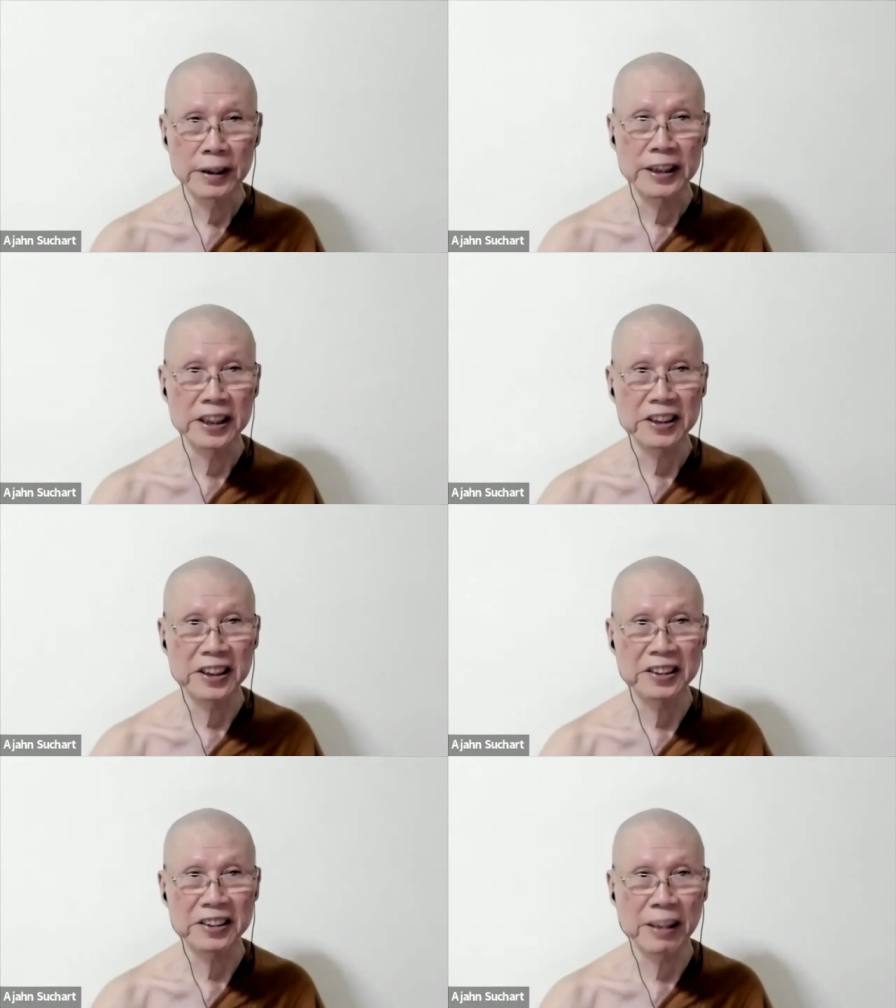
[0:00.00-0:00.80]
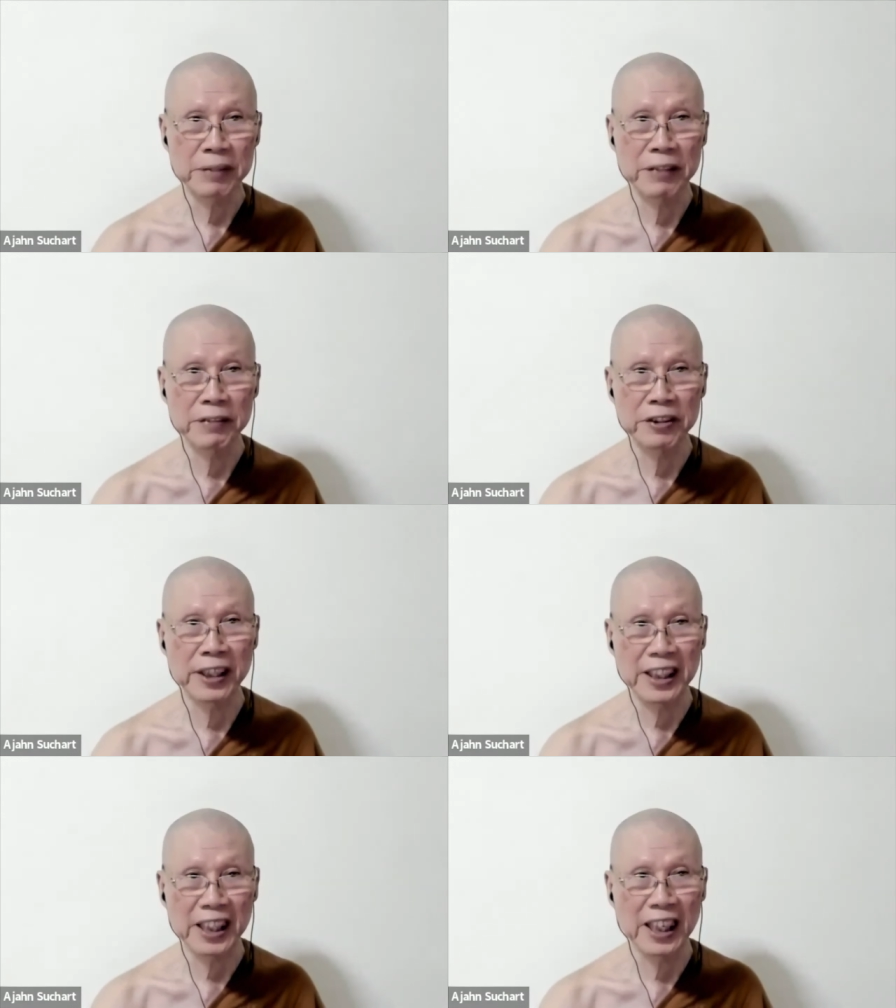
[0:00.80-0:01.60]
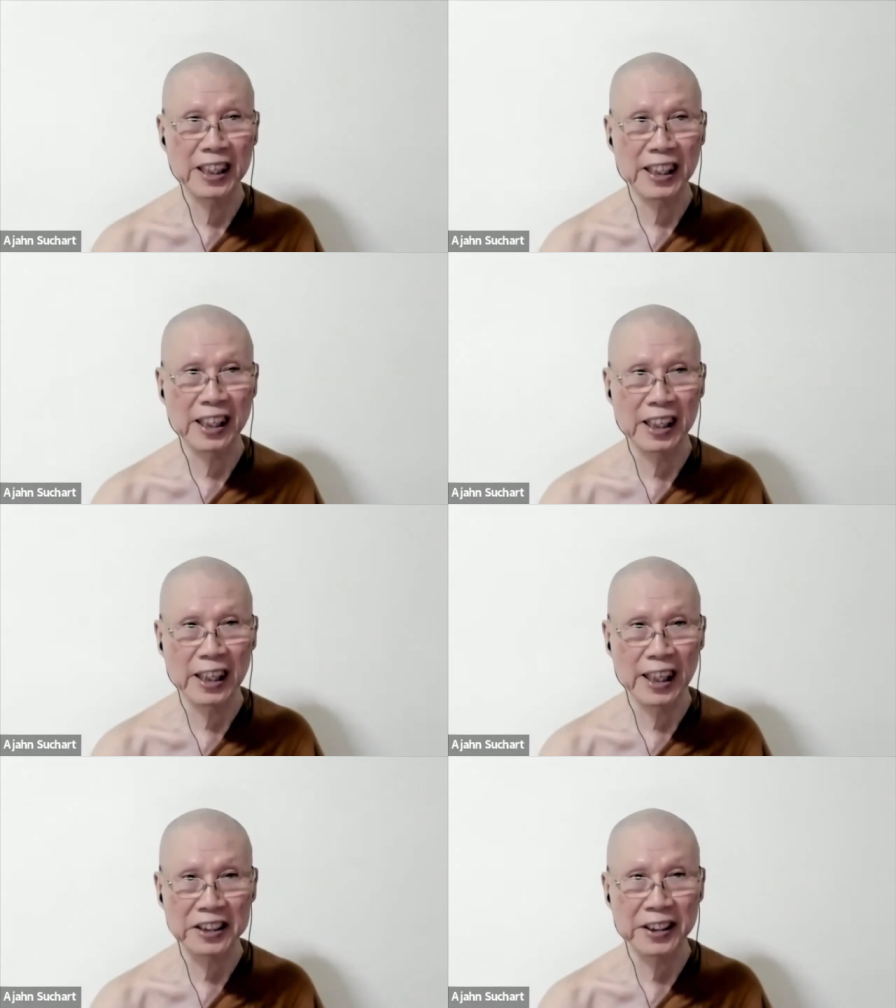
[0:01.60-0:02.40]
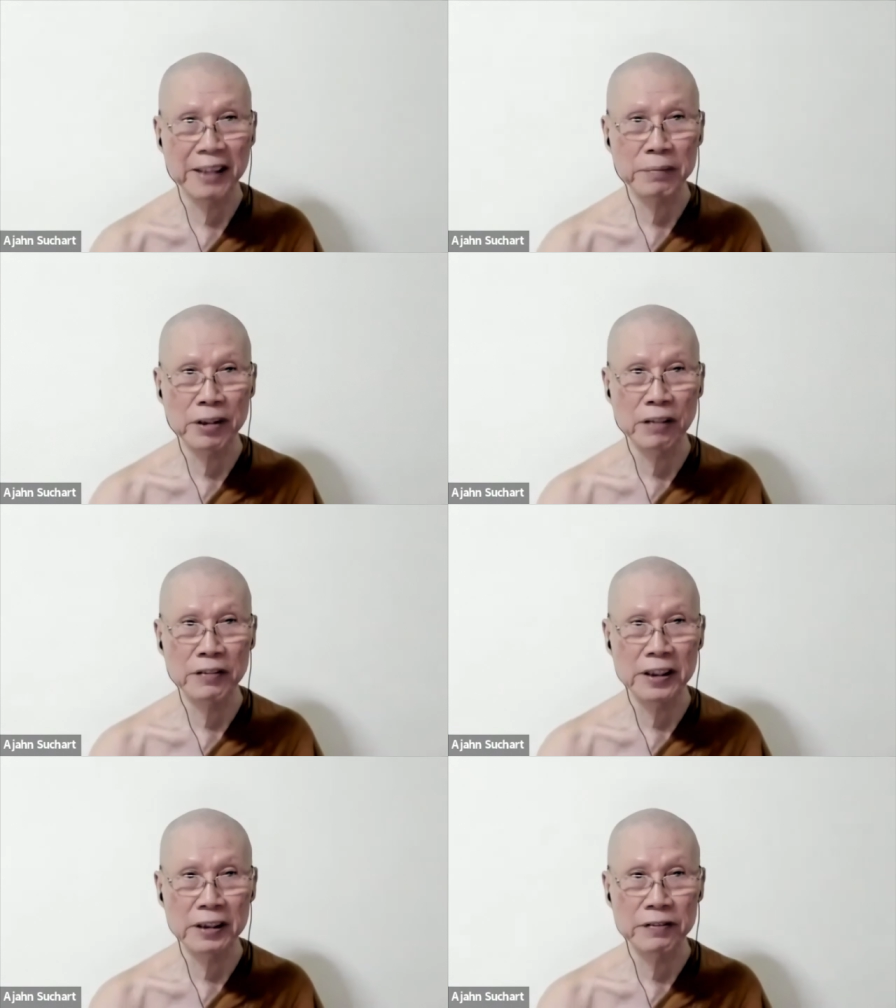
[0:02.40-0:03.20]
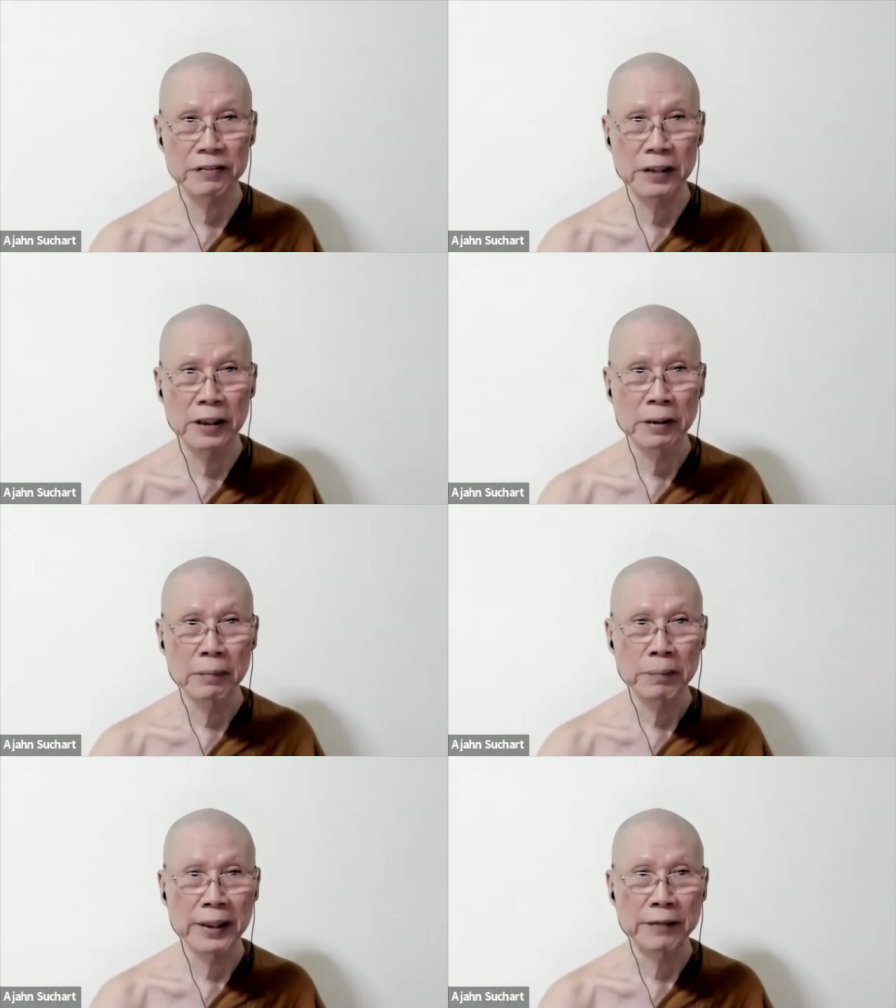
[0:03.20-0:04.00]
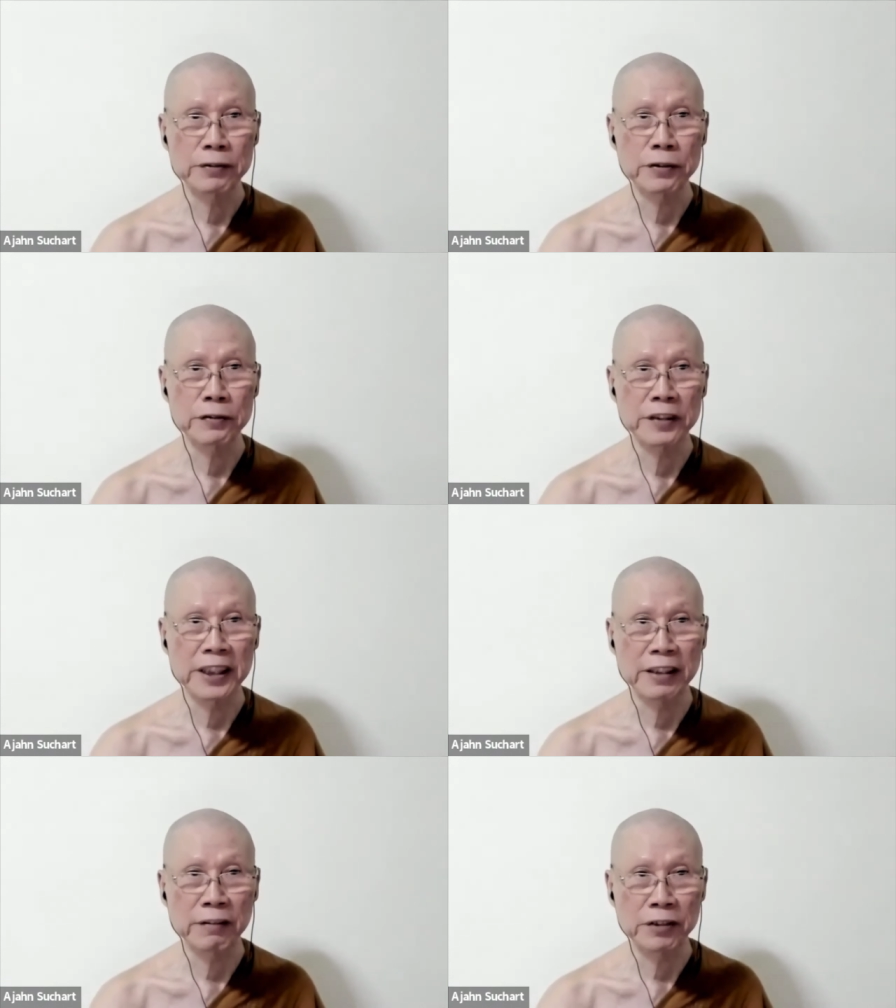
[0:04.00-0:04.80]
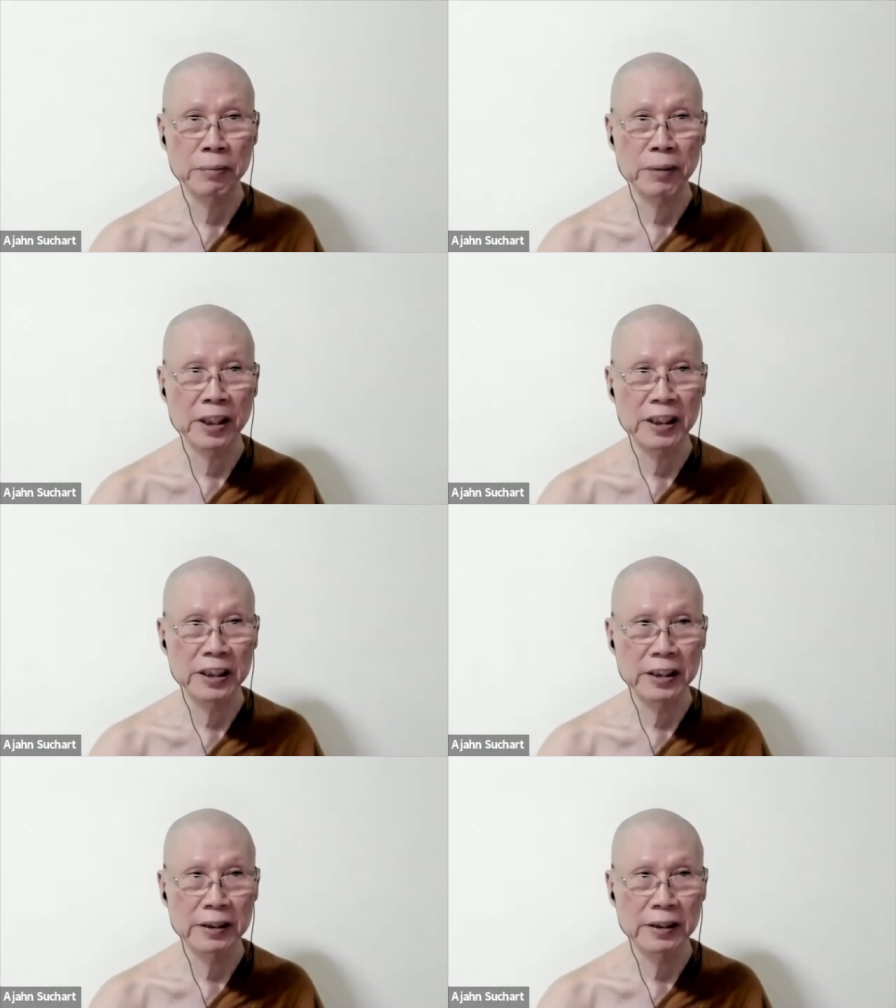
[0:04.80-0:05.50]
In this sense, I'm giving you an, example of the painful feeling of your body.